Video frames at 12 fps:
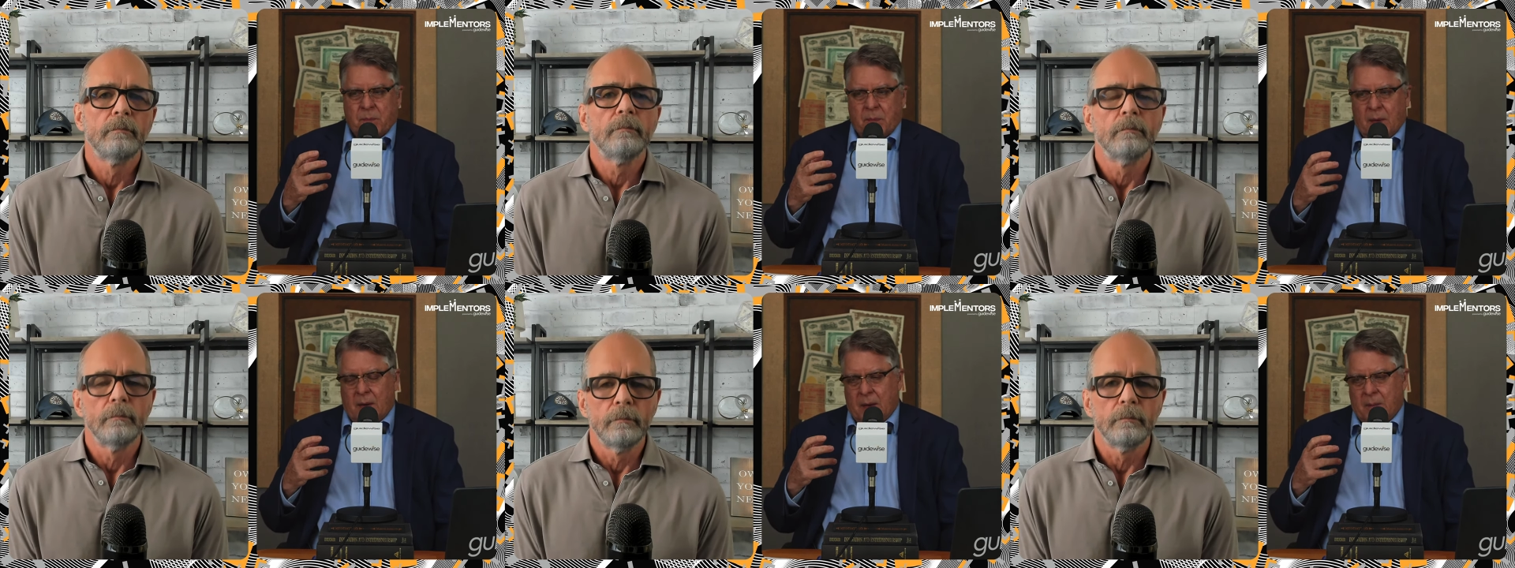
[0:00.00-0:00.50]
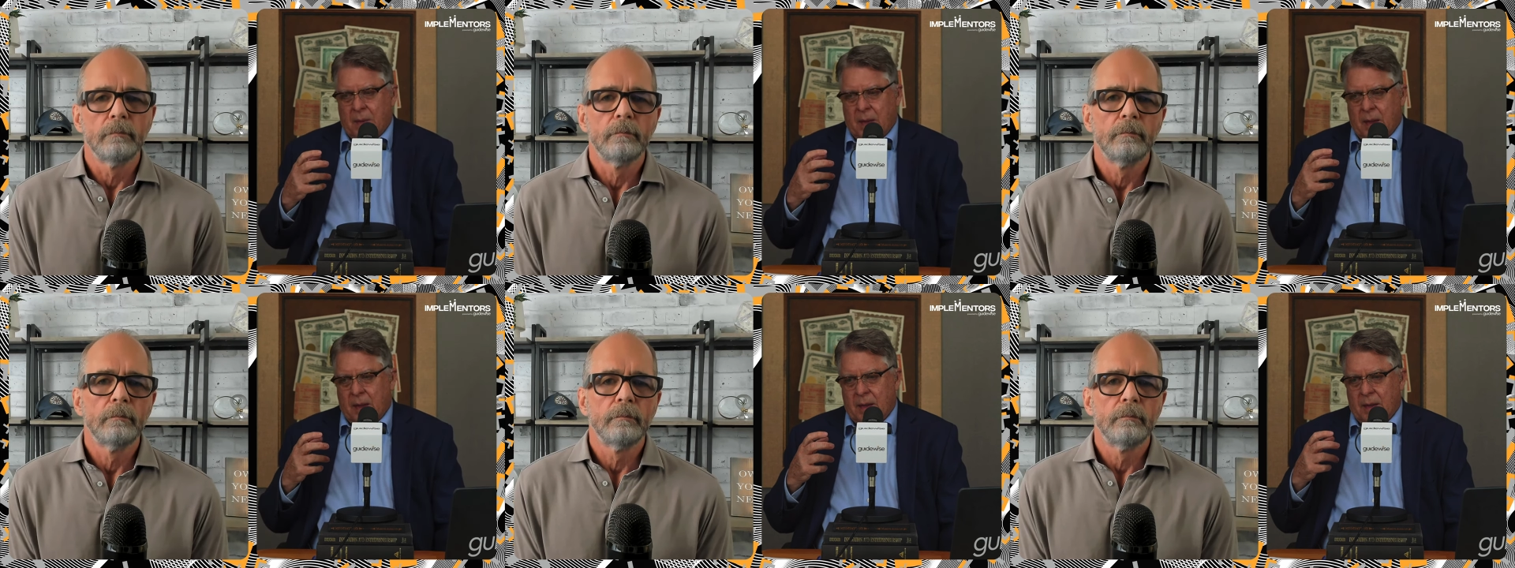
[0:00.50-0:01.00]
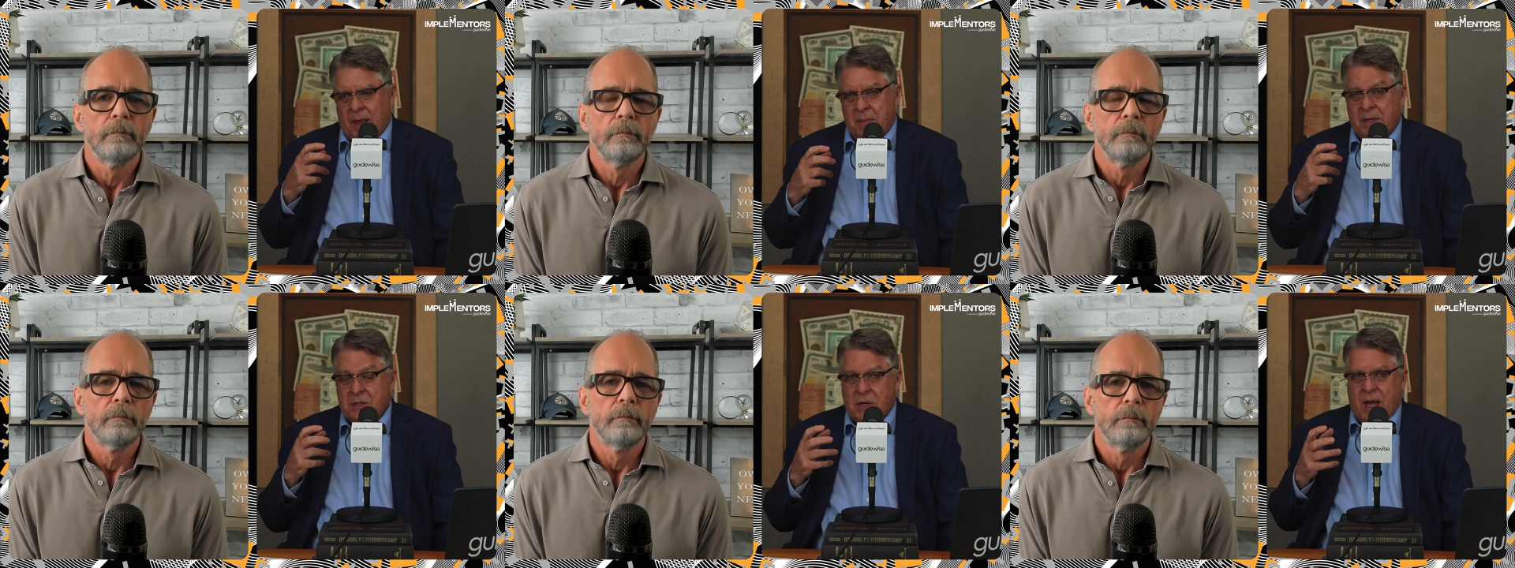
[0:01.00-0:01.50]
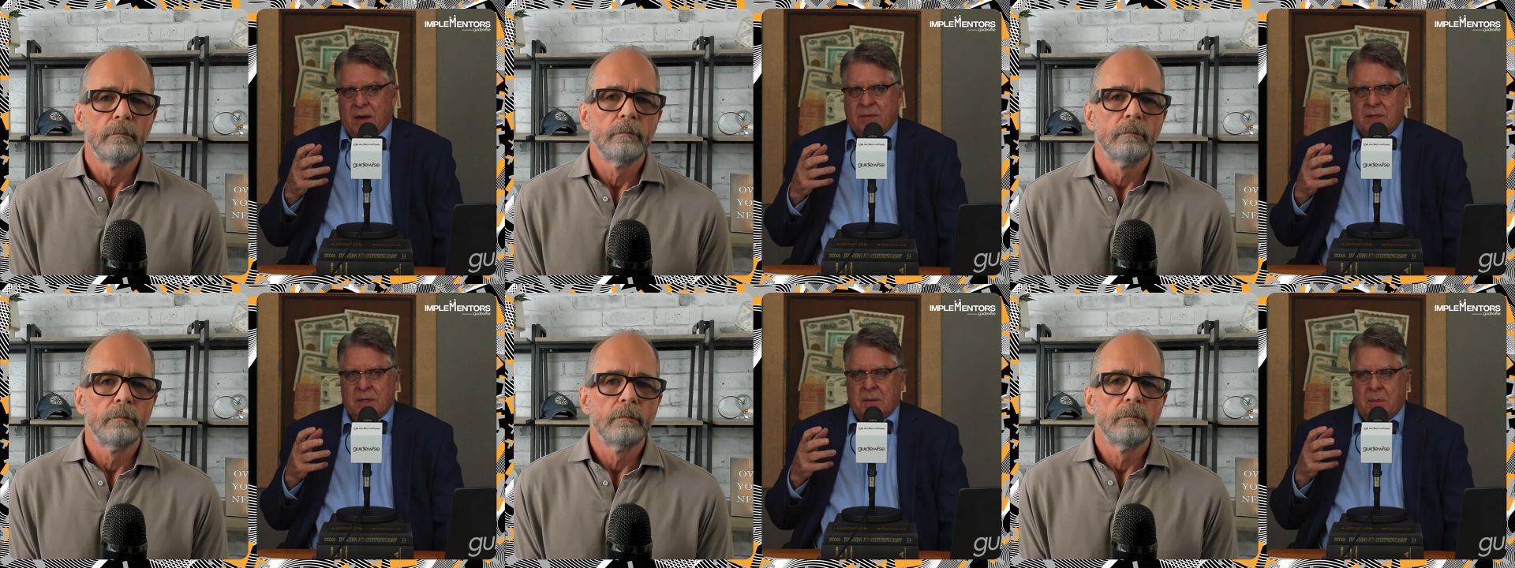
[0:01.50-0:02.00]
Speaker 1: Um, mm-hmm. And that means you have
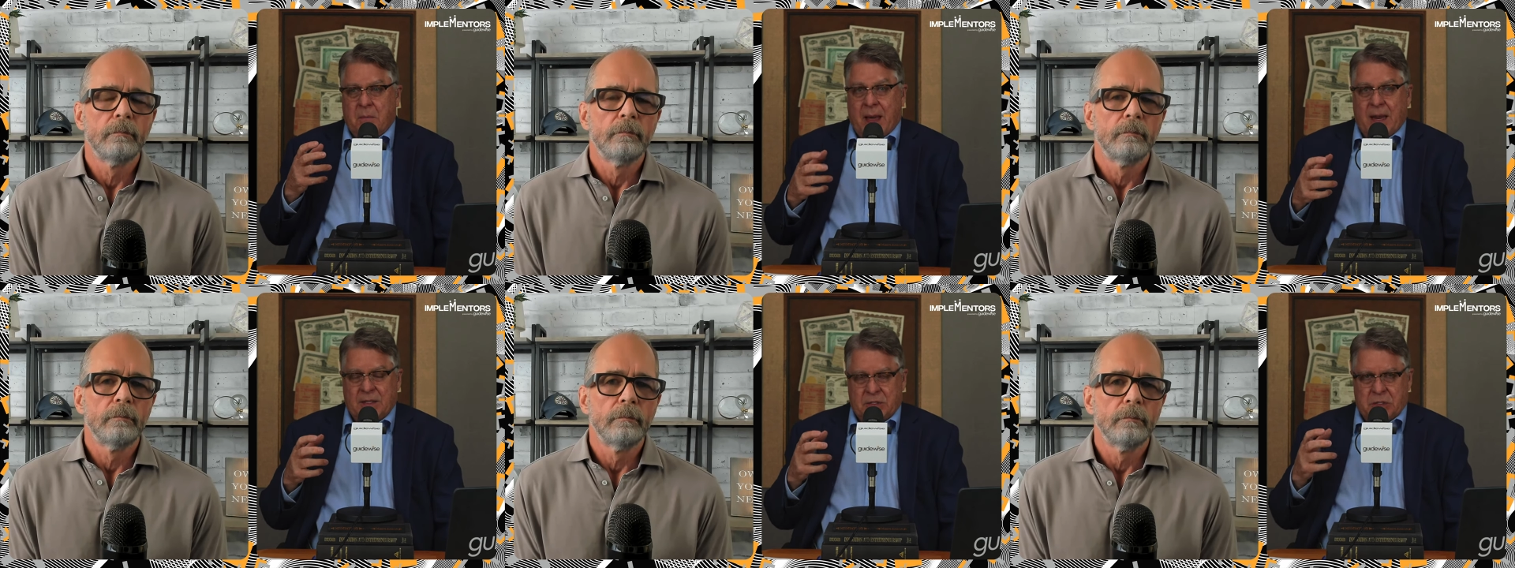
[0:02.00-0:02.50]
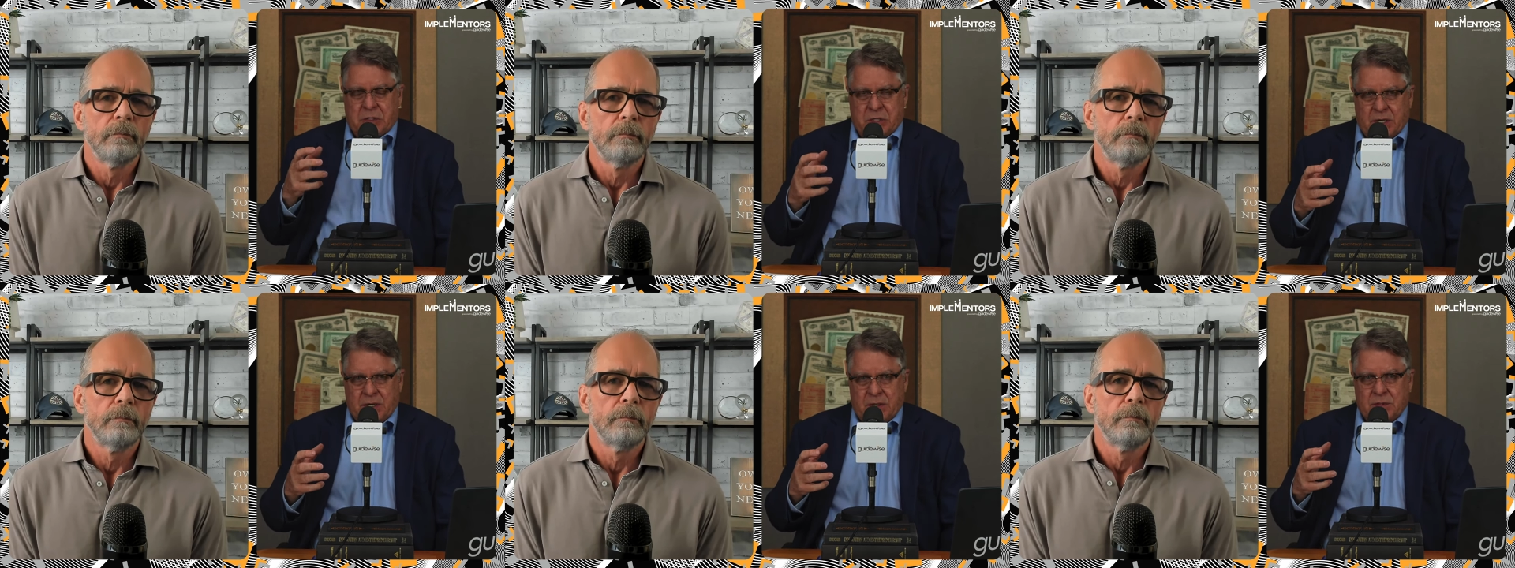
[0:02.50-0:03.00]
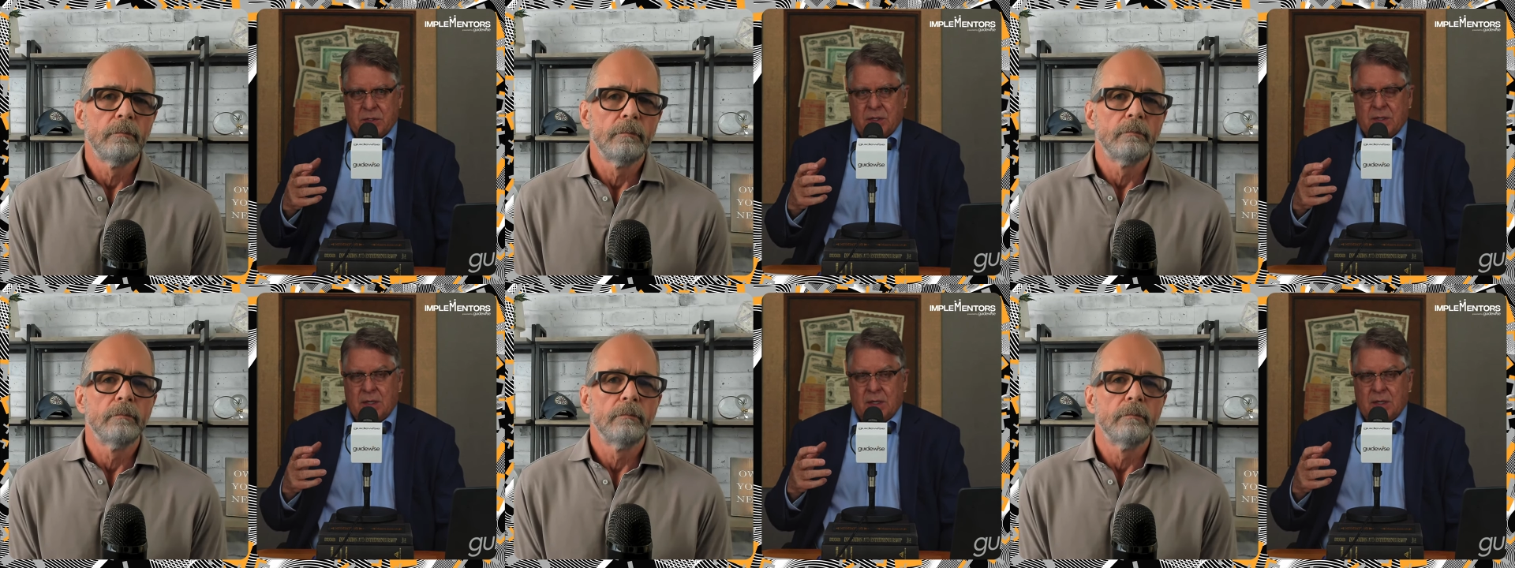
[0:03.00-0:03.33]
to manage change.